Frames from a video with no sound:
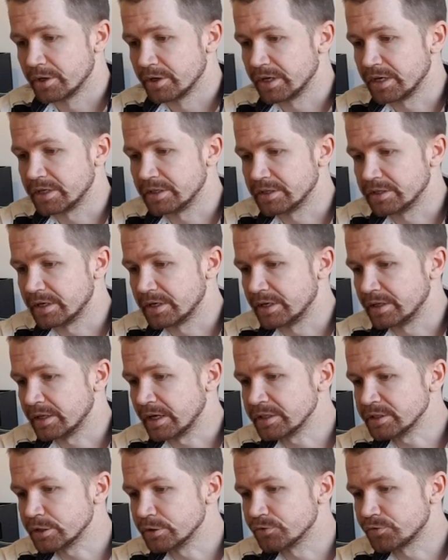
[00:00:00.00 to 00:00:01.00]
In
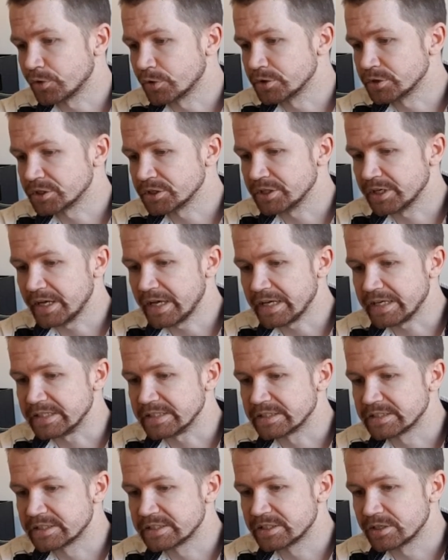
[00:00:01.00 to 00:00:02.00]

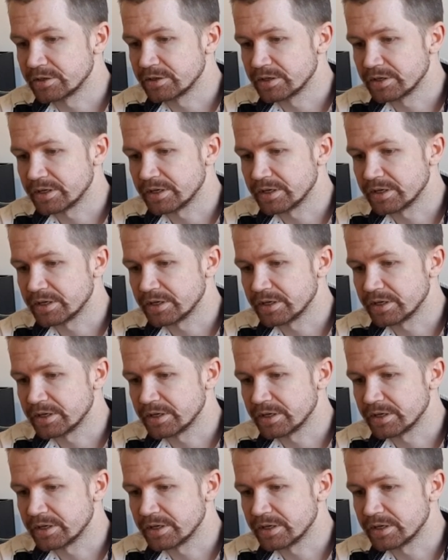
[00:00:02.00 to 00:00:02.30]
1948,